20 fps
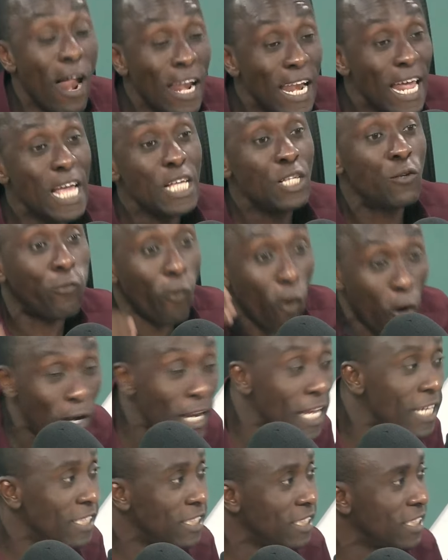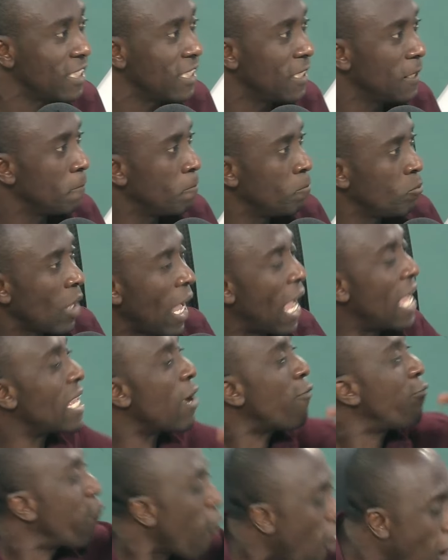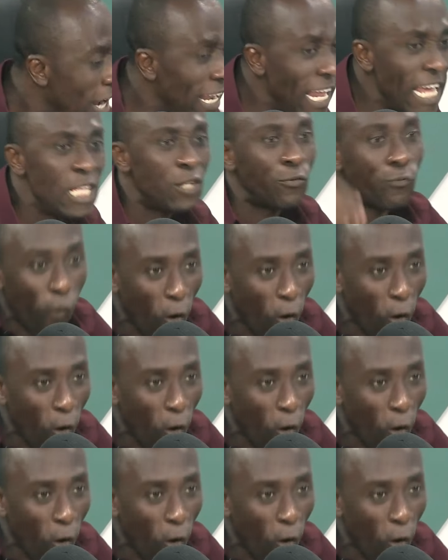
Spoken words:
lanes. Aye, four lanes.